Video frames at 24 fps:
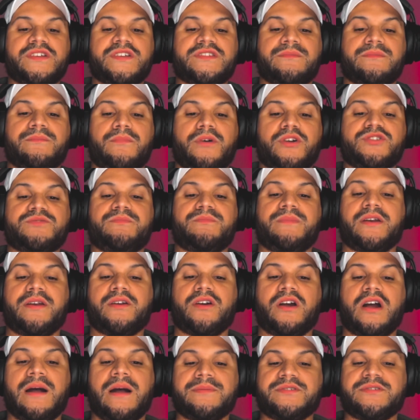is a much
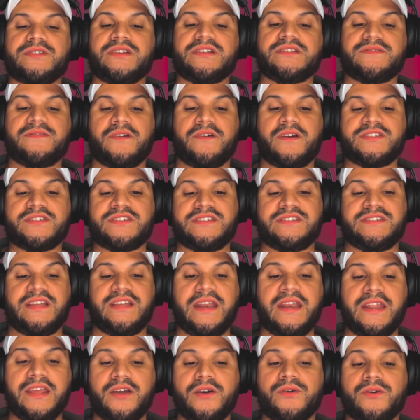better option as far as
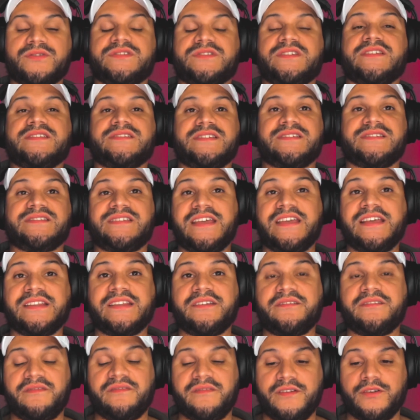sustaining goes, since his
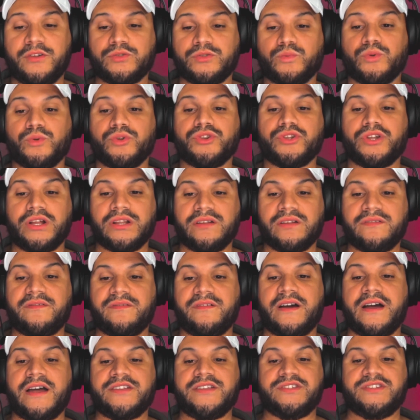healing field will
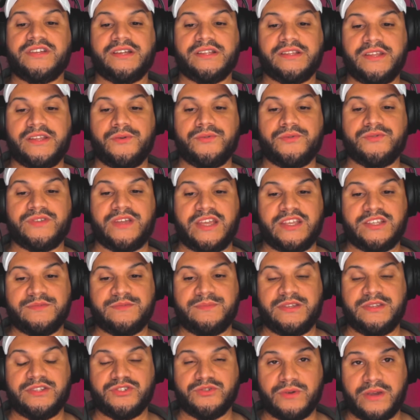nullify Jingliu's
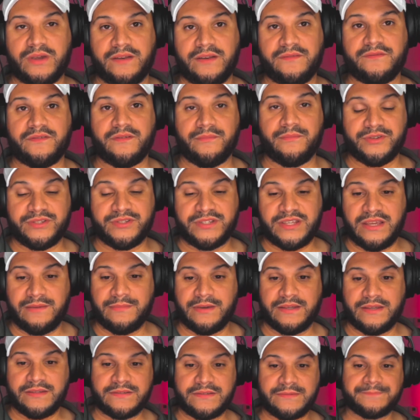HP drain from her
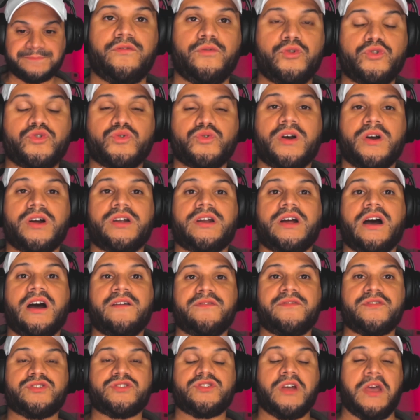teammates. Fu Xuan
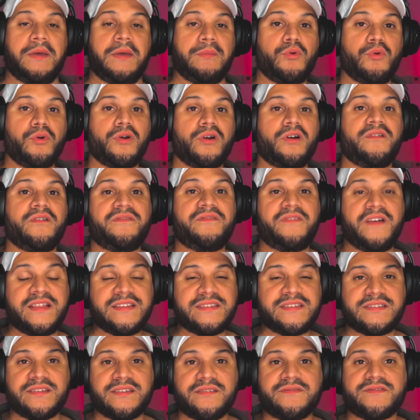offers a more
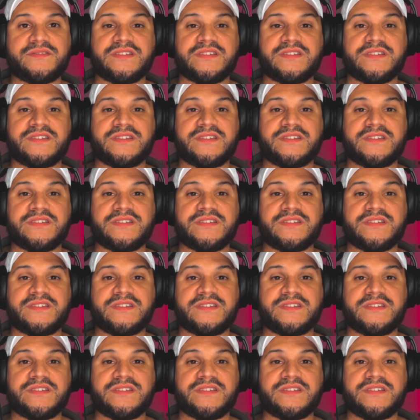offensive